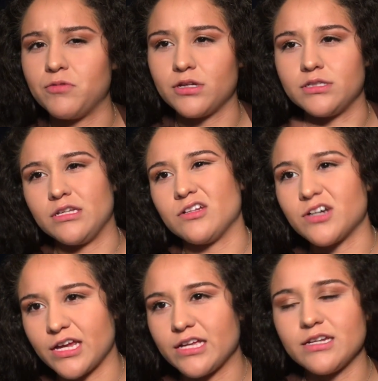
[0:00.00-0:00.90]
in with concealer
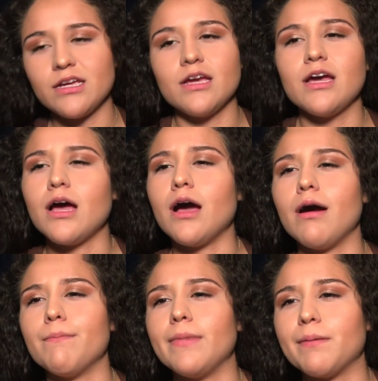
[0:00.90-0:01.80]
again.
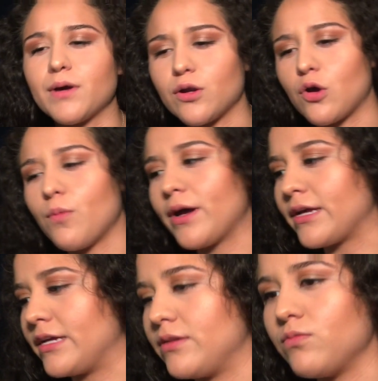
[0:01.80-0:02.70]
I'm gonna go
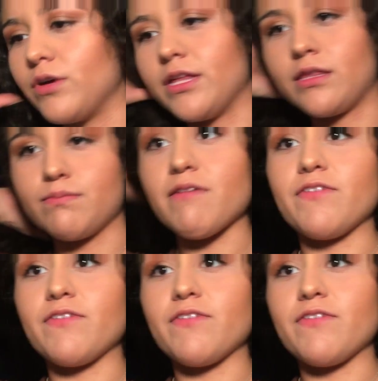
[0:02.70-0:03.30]
back in with my